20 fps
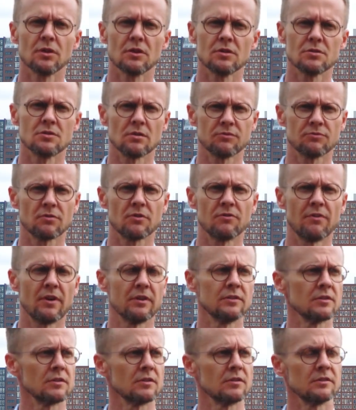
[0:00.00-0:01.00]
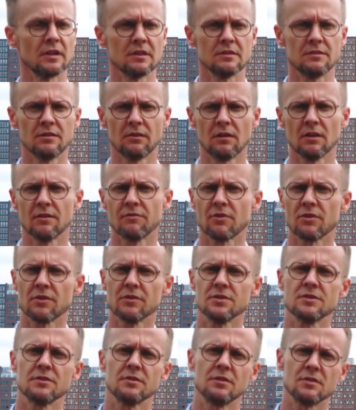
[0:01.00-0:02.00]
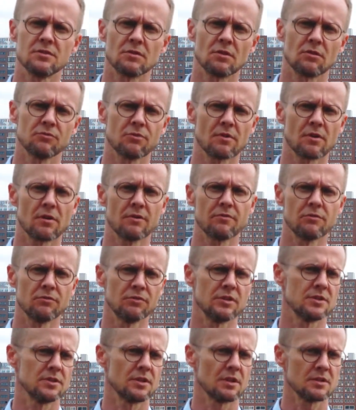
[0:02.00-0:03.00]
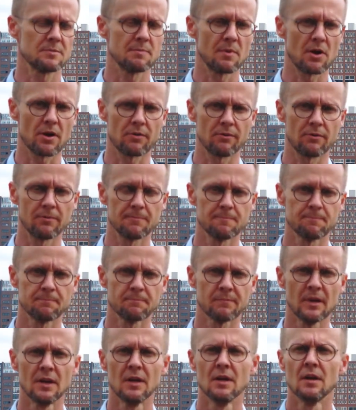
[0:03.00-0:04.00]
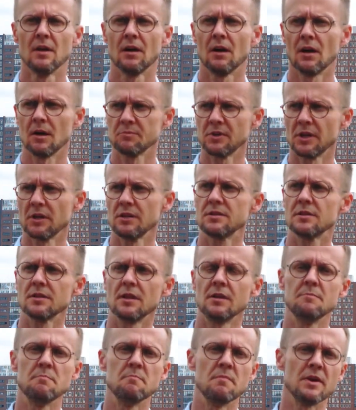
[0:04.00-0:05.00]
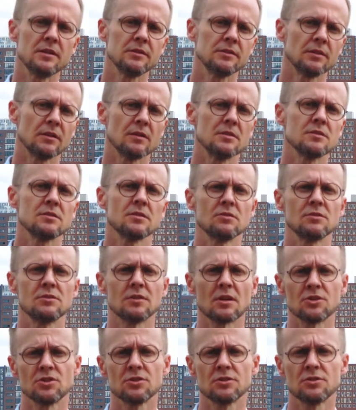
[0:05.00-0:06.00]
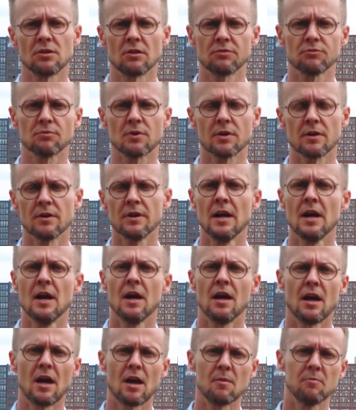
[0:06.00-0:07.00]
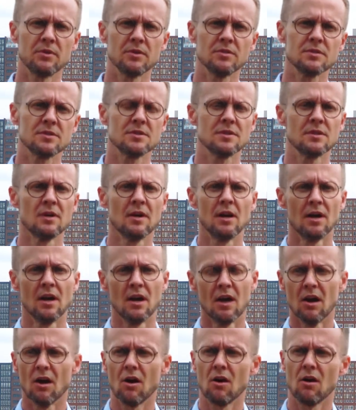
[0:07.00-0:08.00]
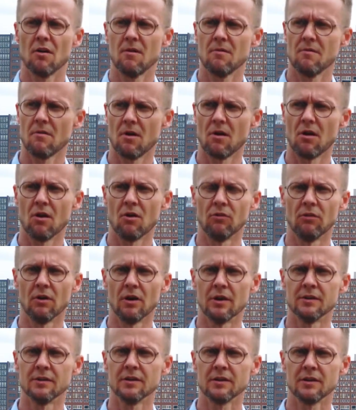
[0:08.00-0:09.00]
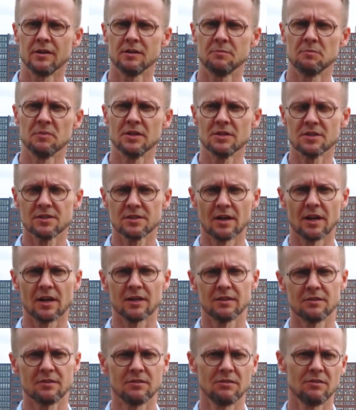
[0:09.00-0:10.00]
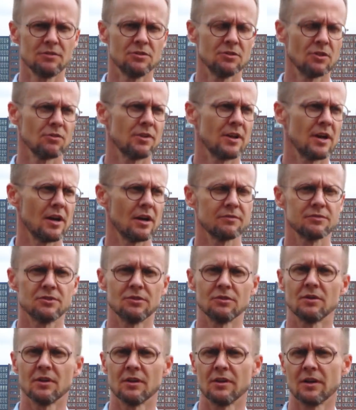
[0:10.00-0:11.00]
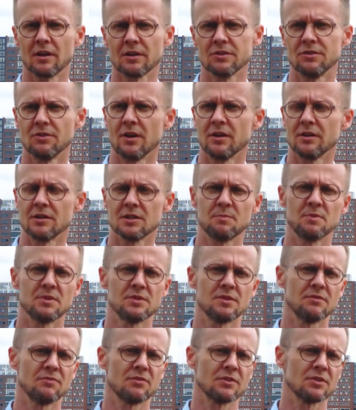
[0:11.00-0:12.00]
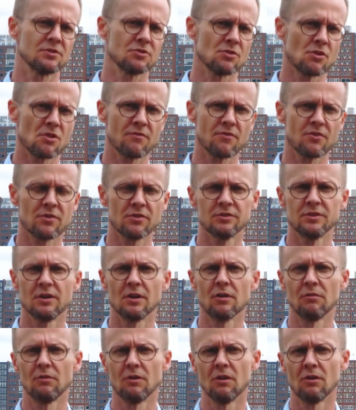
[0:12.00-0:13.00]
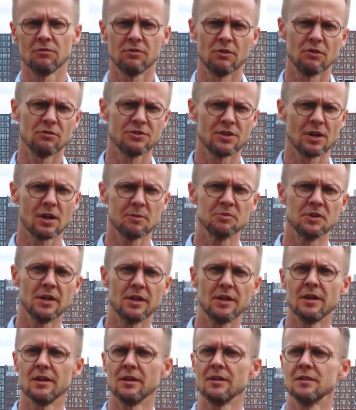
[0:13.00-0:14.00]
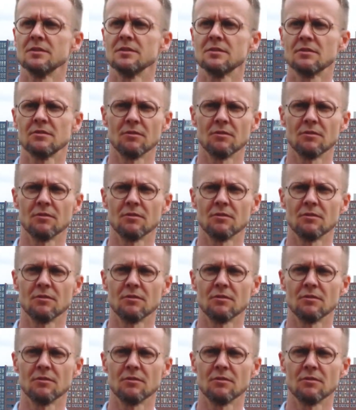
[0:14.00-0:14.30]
a software vendor that delivers the software through the SaaS model. Updates and maintenance on such software happens online. It means that you don't have to connect to any specific server, download those updates,